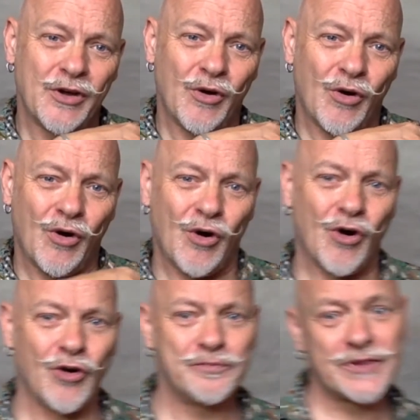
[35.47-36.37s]

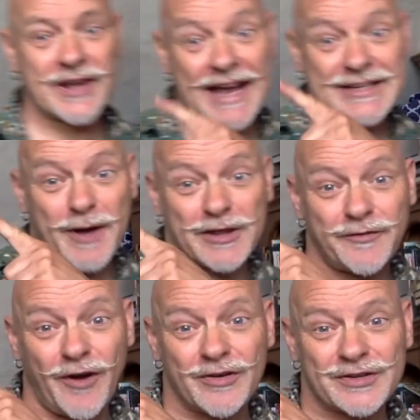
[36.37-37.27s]
or Gaspar the
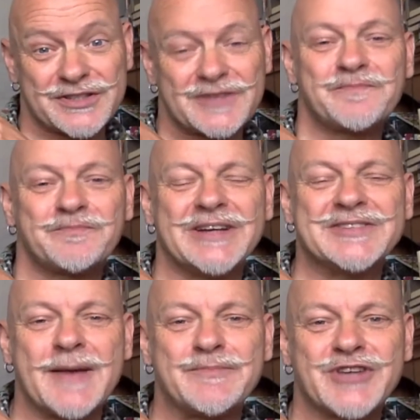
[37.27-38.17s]
Fox by
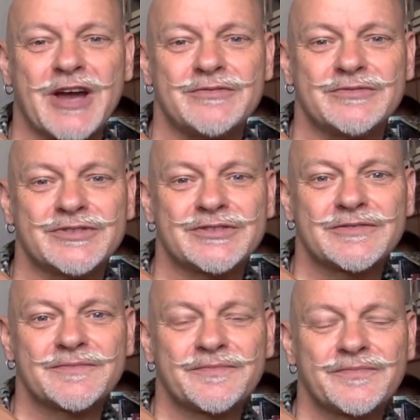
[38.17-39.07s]
Zeb Soans,
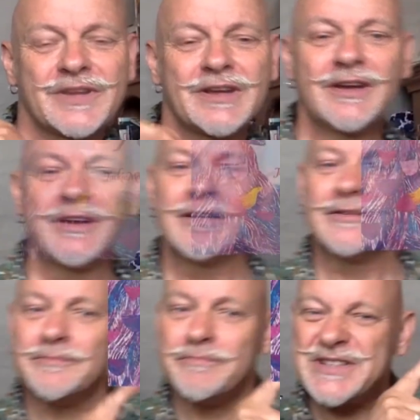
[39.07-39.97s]

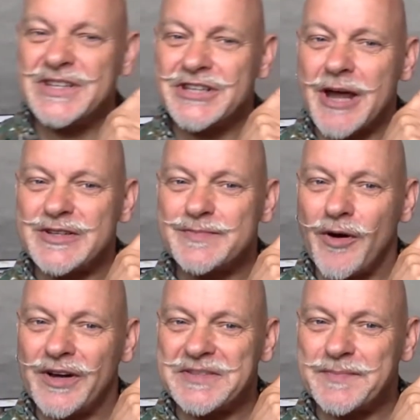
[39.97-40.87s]
Mrs. Noah's
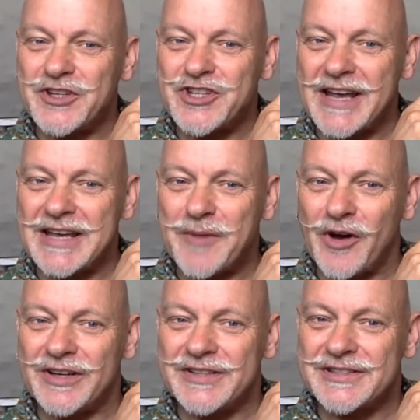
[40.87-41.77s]
Pockets by Jackie
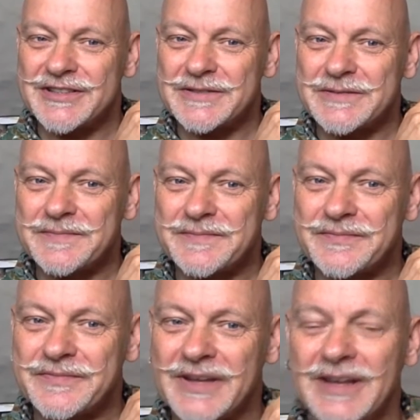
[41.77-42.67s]
Morris,
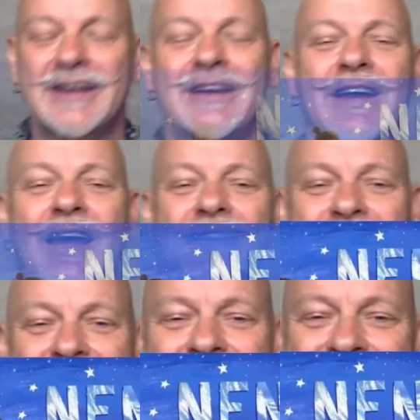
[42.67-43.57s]
and
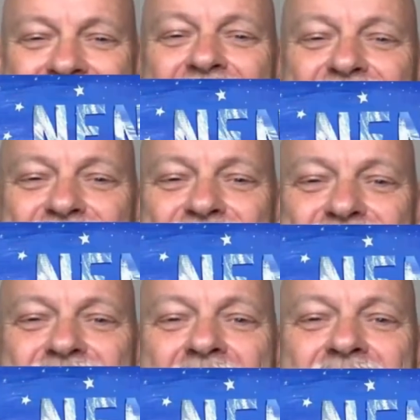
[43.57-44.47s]
Ian
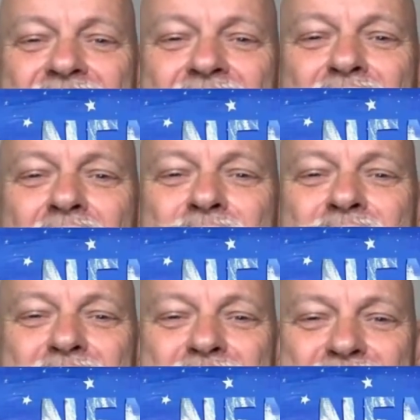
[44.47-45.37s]
Eagleton's Nen and the
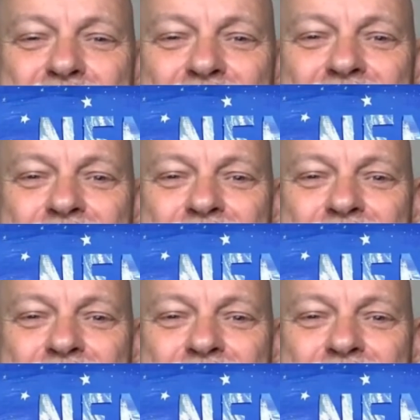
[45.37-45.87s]
Lonely Fisherman.